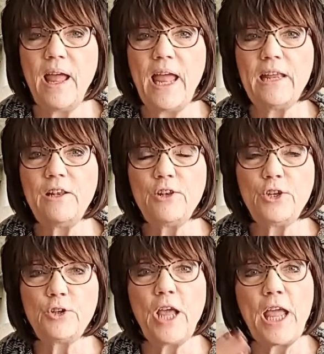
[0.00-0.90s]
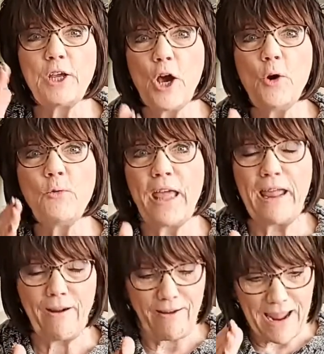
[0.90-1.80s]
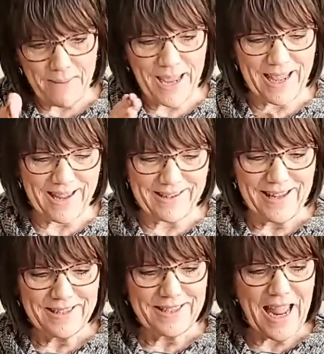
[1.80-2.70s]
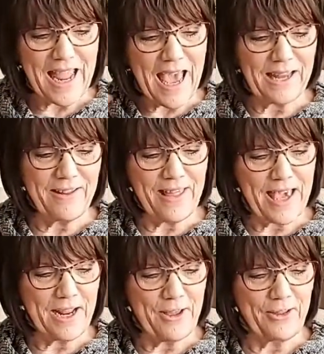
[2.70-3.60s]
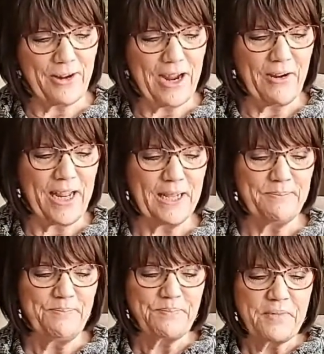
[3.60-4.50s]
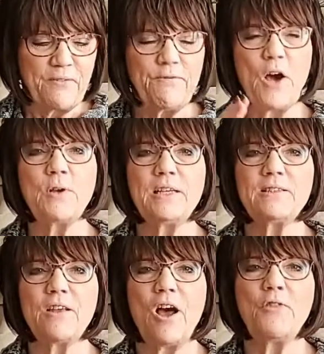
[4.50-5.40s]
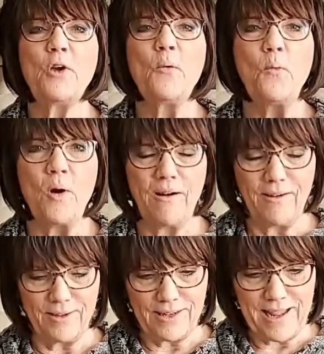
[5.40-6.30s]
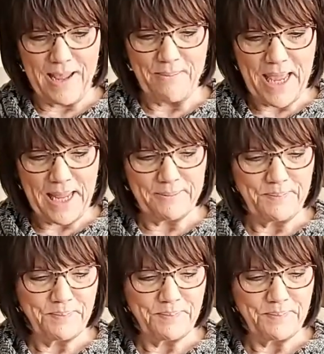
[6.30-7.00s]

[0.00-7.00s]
And go there. Amen. Stay out of that other area. Focus on the word. Amen.